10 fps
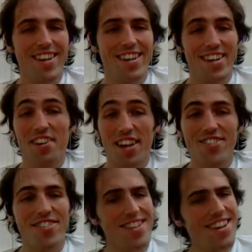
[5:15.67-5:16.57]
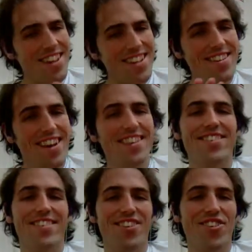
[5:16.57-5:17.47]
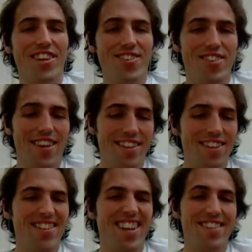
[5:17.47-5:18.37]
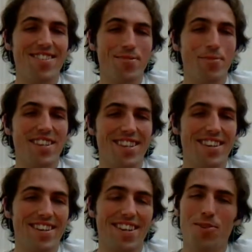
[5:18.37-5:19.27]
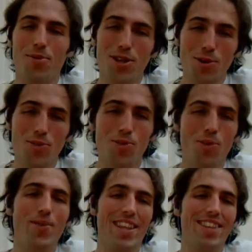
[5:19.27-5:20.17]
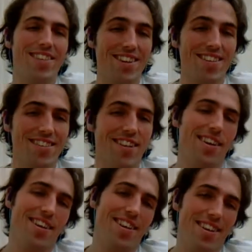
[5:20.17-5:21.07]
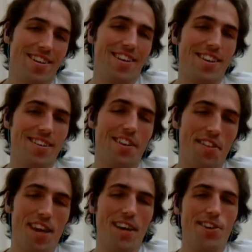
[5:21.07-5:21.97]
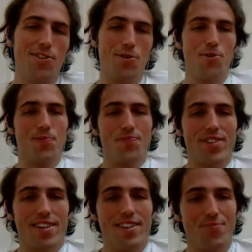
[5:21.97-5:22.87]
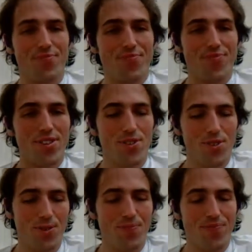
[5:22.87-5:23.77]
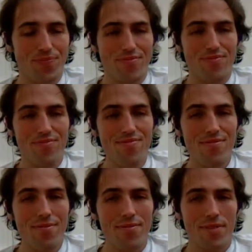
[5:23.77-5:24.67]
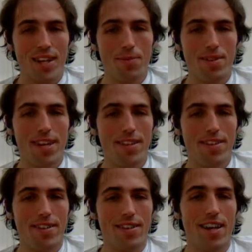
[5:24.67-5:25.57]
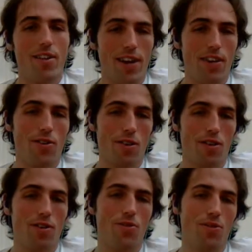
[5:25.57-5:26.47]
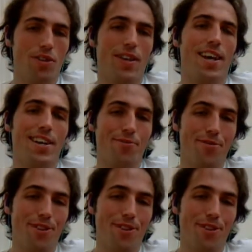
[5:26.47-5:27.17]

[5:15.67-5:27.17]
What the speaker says: like Keller says, yeah, that's nice that you guys do that. That's nice, but you're not really useful. But that's nice, and that's kind of the attitude. So I'm glad that Keller had her article and kind of